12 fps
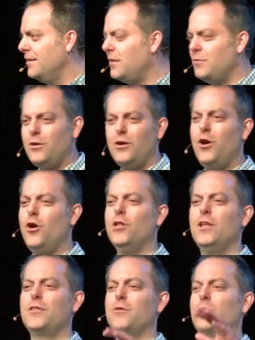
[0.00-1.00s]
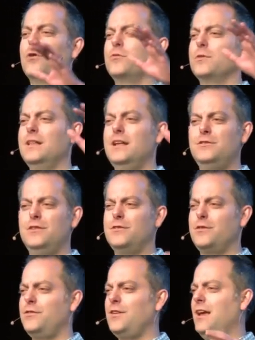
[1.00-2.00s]
that all other world religions
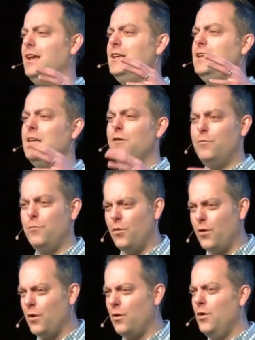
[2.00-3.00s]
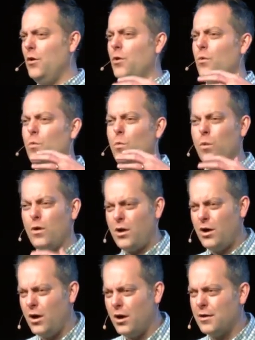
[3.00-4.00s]
are saying, give more,
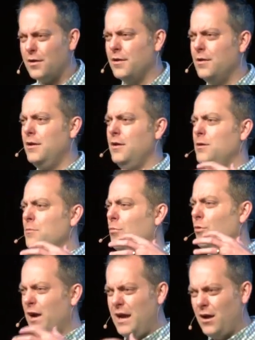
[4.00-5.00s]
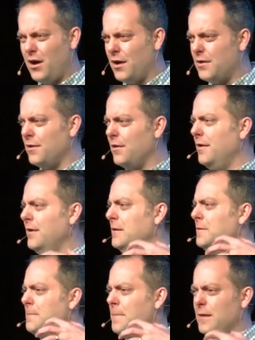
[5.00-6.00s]
work harder, pray harder,
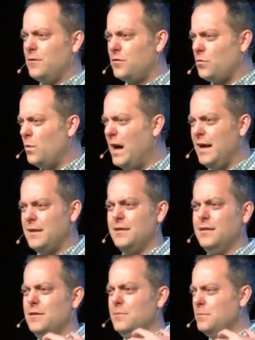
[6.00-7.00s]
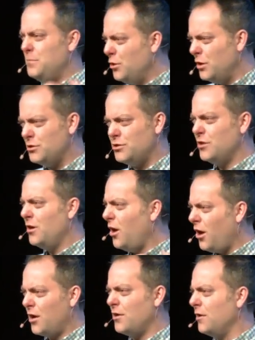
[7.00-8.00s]
sweat, push
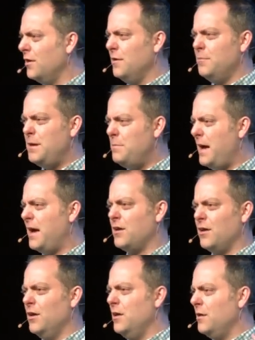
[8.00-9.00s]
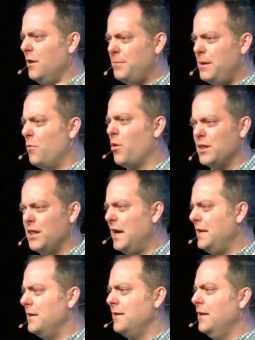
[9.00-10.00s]
harder, be better, be more
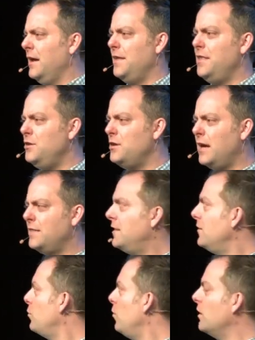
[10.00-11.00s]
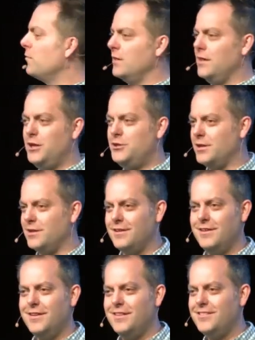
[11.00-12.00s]
enlightened. And then you got this one religion
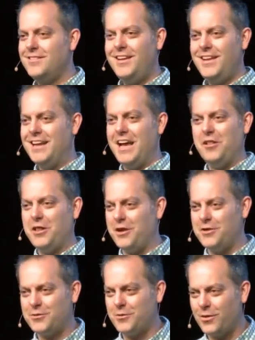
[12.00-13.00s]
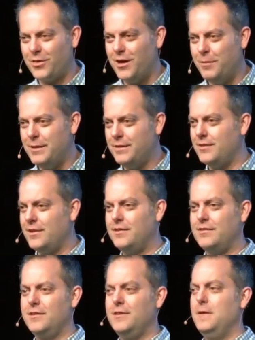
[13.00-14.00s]
sticking out like a sore thumb that
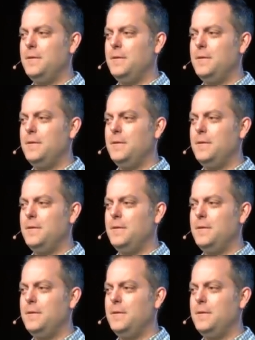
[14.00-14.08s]
says,